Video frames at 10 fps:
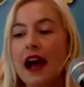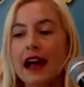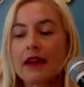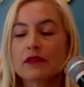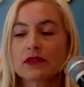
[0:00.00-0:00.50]

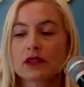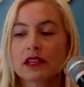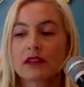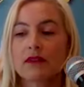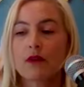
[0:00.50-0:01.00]
I was
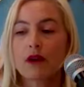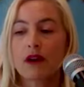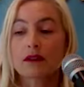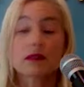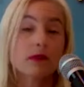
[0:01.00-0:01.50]
looking
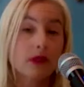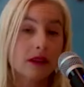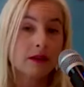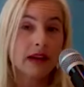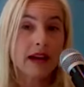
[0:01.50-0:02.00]
for
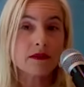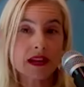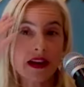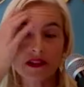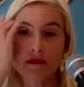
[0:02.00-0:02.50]
support when I was
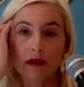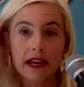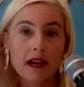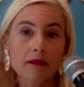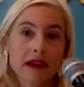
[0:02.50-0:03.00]
having a
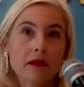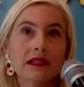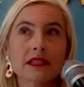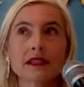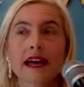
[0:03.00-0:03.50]
breakup. And I
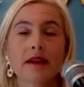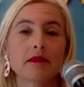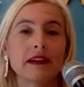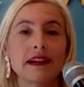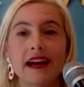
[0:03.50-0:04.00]
went to the
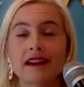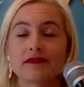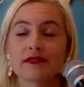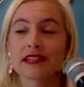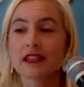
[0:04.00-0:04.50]
library, and out
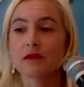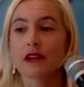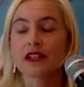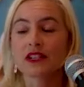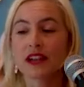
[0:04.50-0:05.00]
of
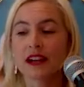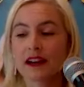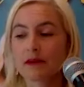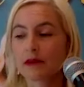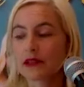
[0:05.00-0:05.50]
desperation, I
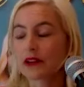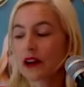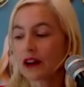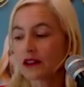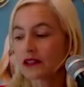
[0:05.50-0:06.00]
got a book
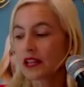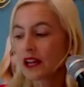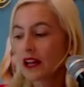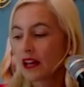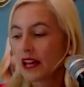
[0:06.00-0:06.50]
called
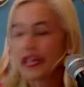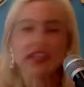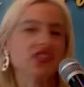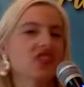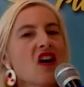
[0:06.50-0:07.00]

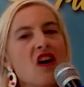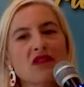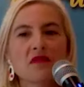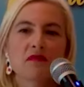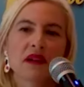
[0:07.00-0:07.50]
It's
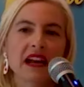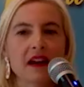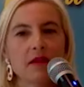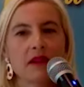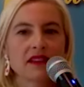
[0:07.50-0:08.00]
Called a
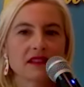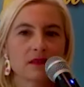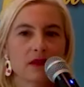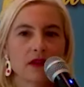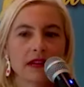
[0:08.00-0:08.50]
Breakup because it's
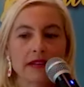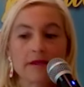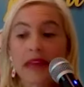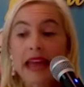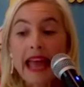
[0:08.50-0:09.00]
broken.
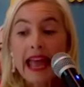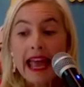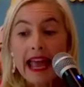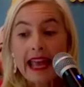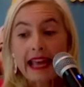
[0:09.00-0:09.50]

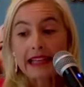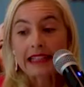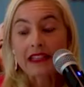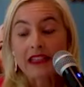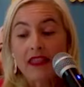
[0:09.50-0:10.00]
And